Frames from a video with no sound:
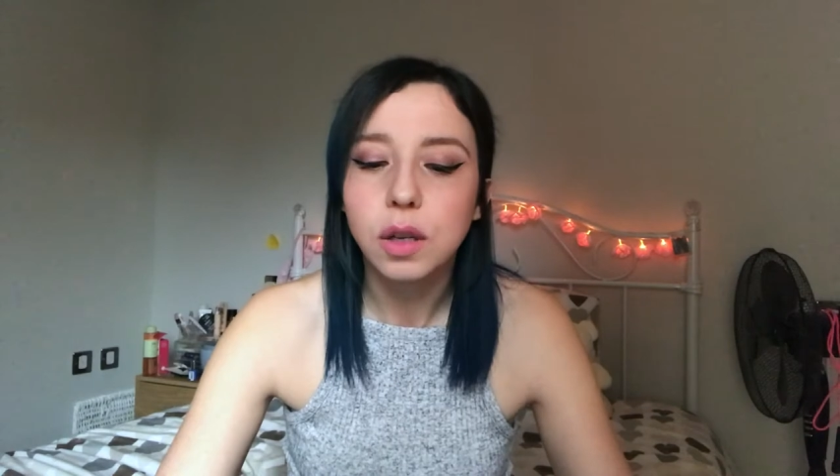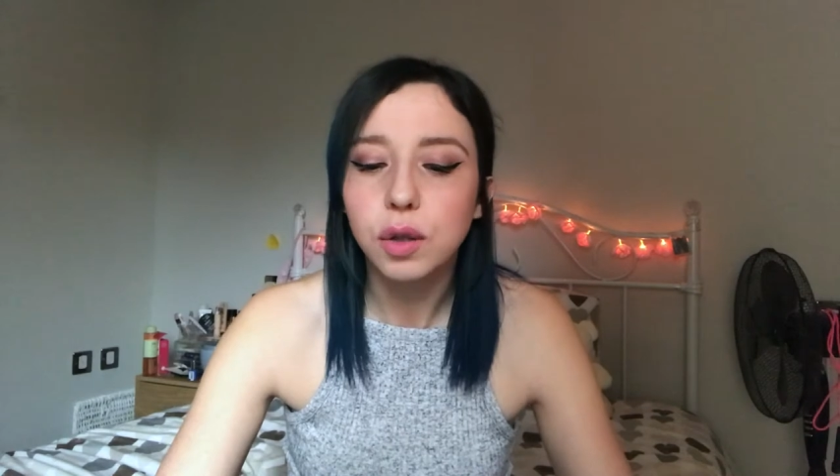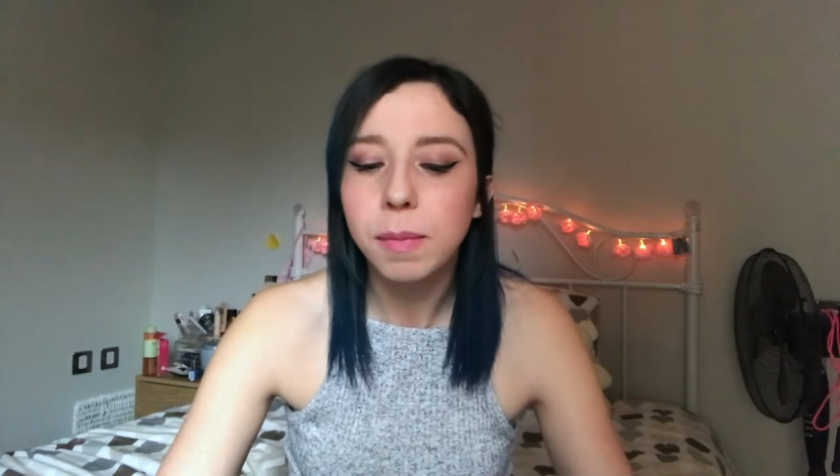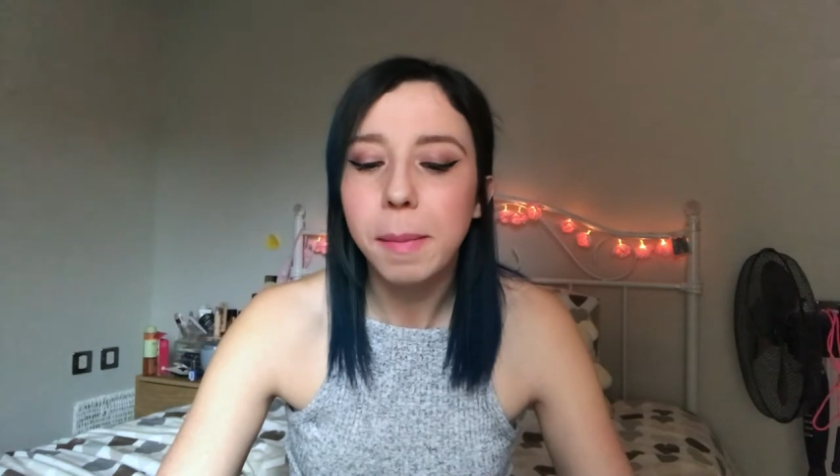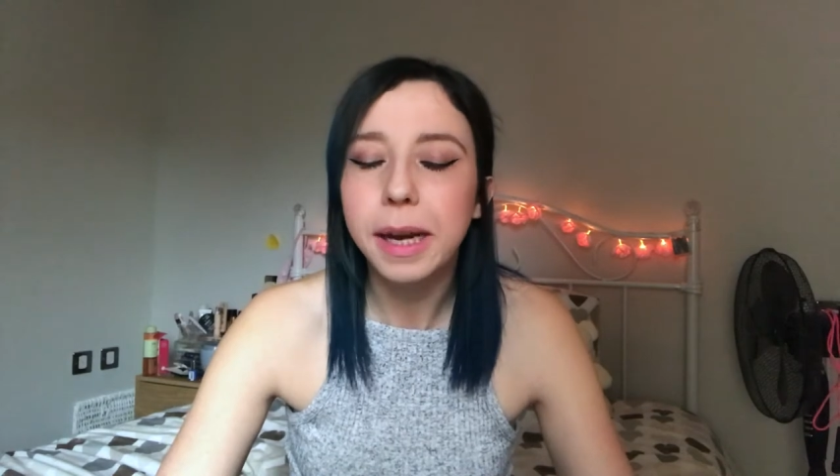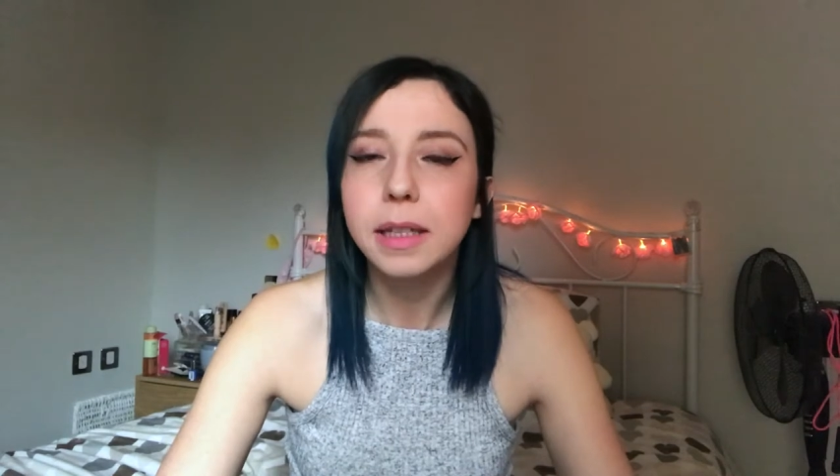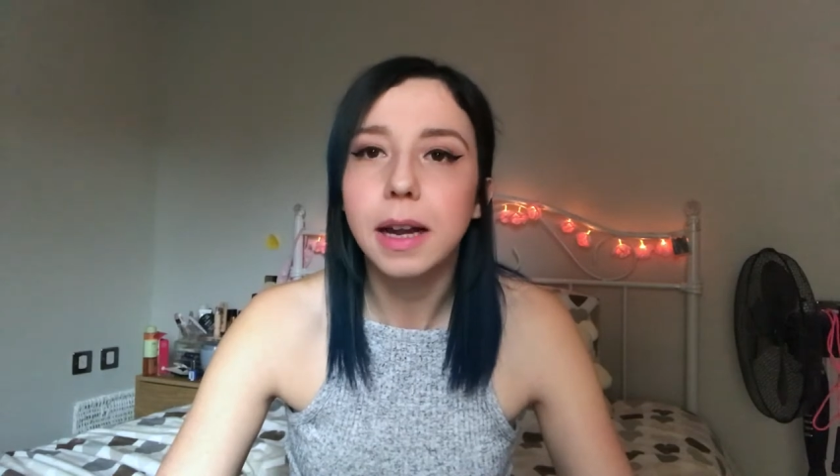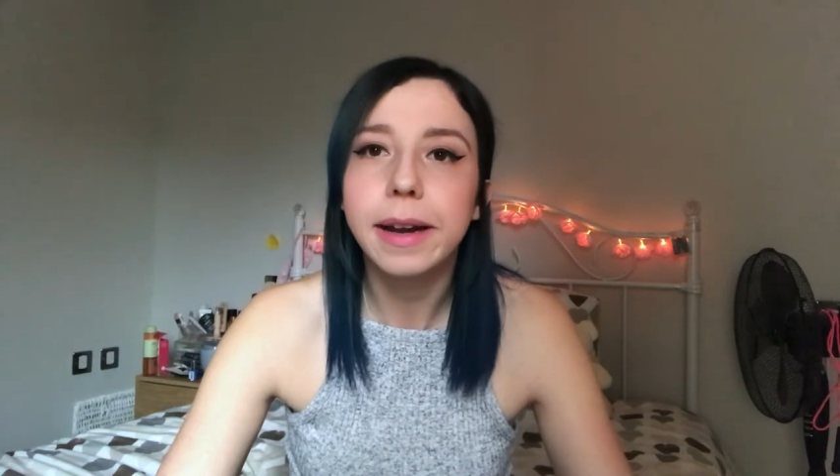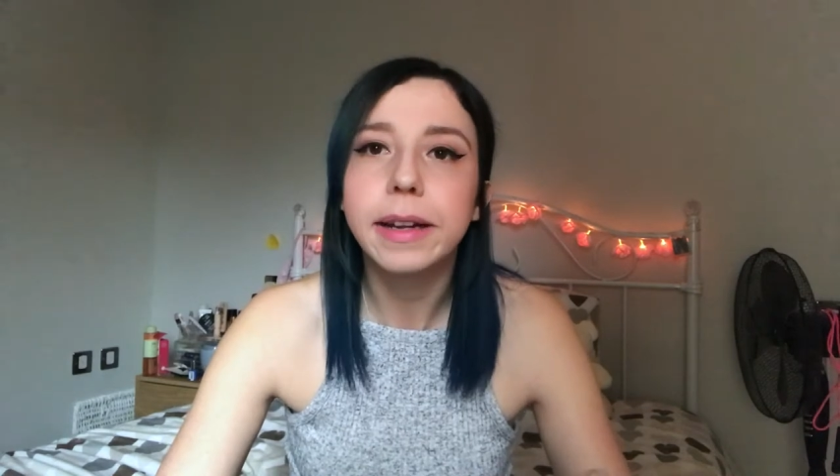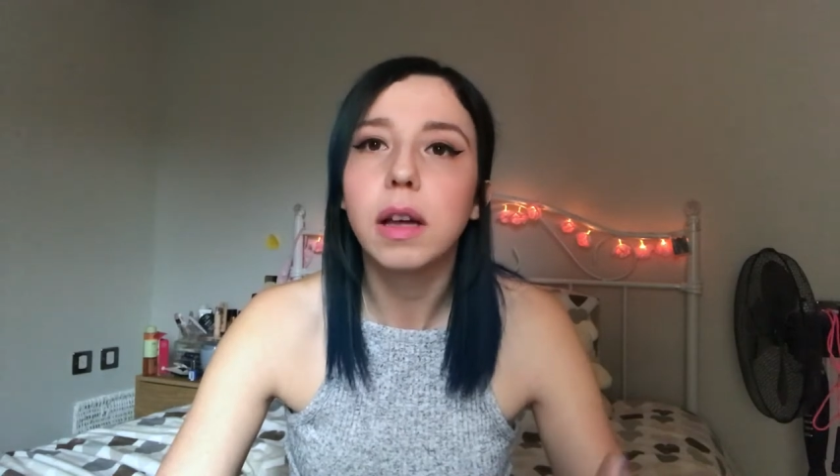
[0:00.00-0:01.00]
So maybe it's
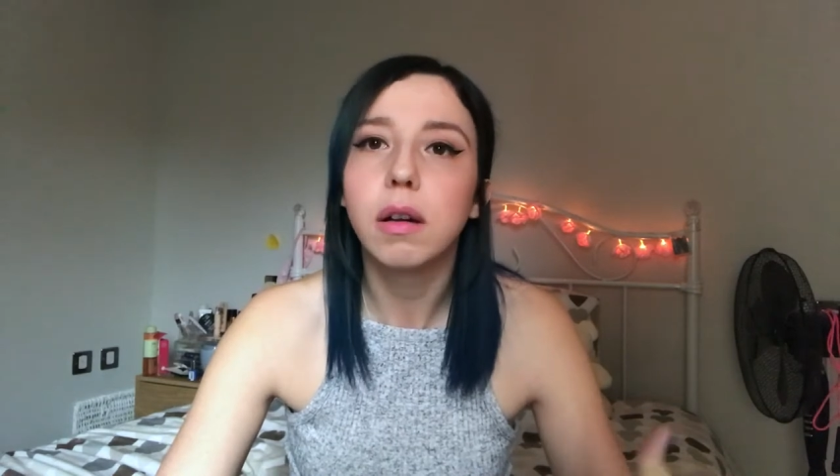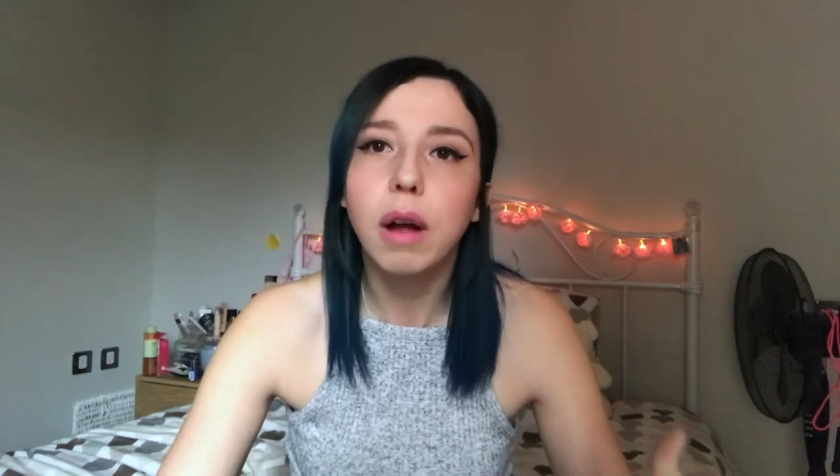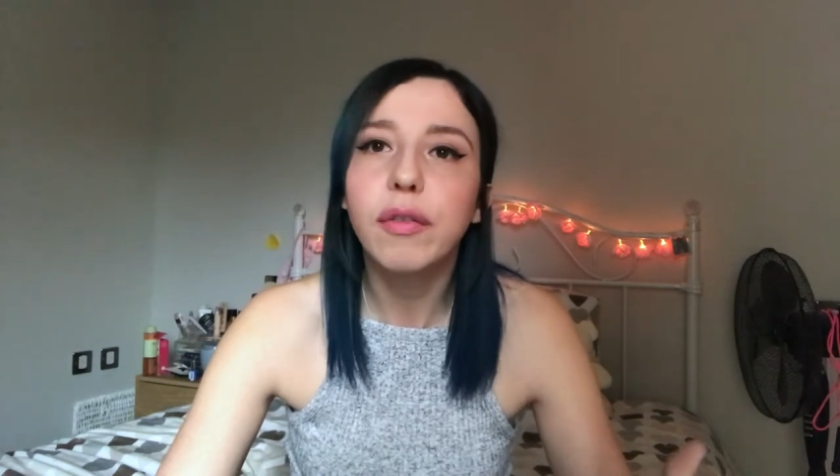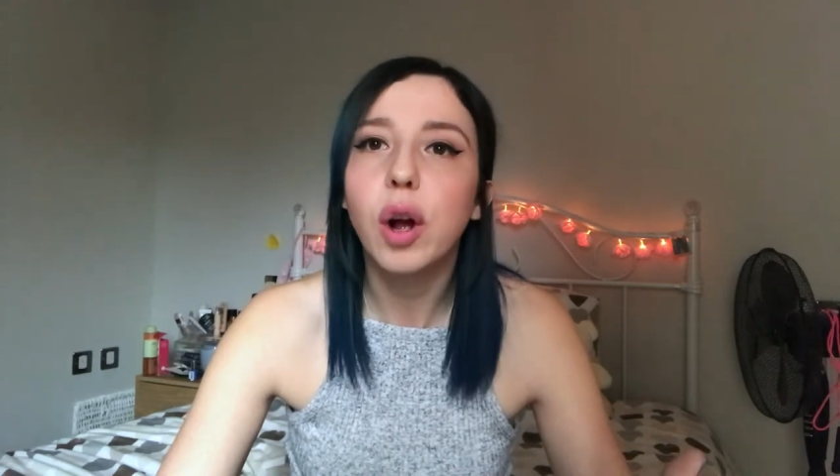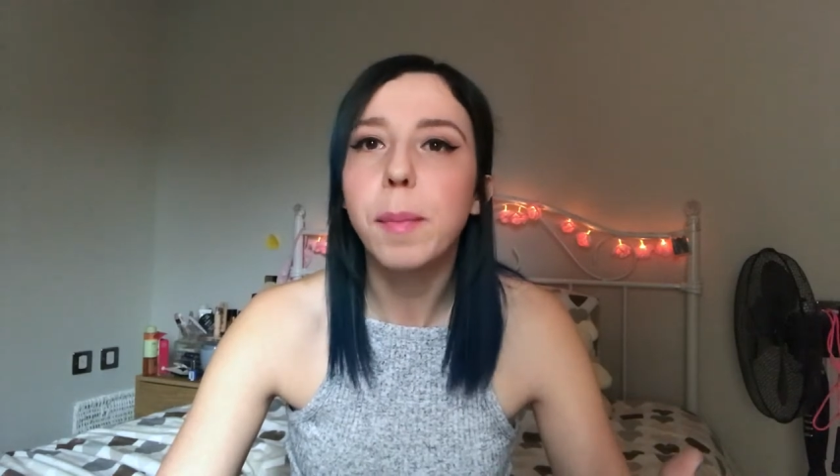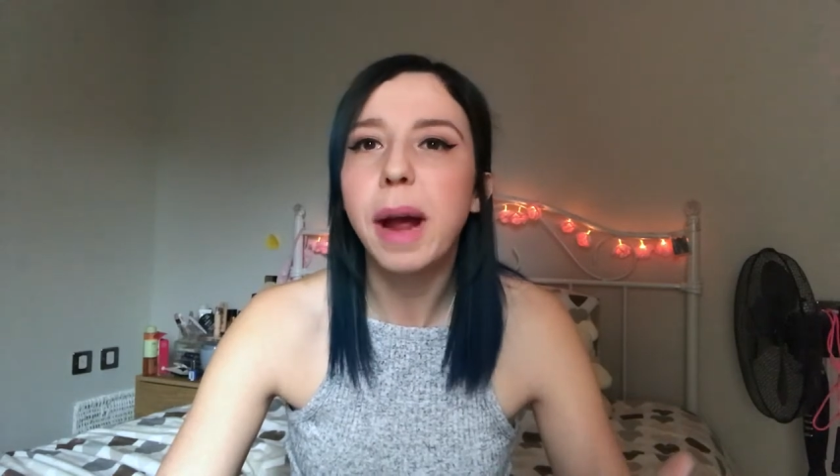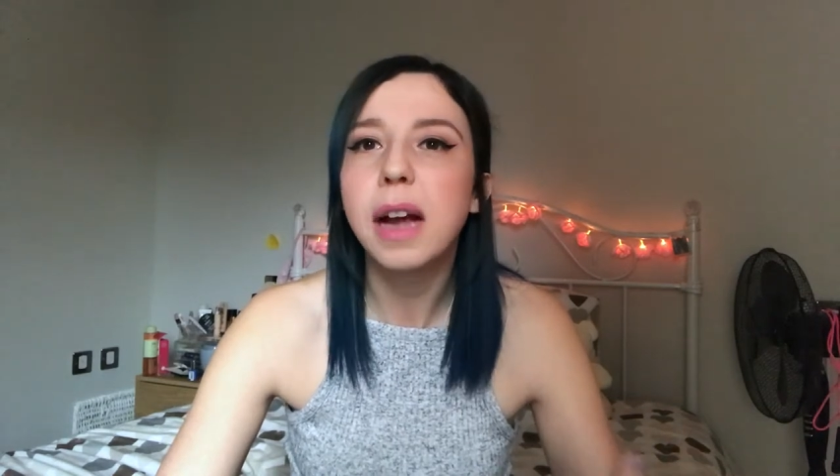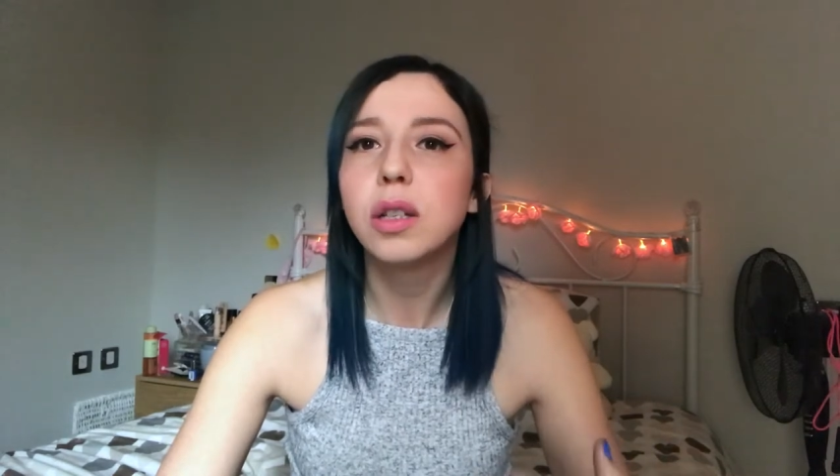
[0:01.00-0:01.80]
like I've gotten better,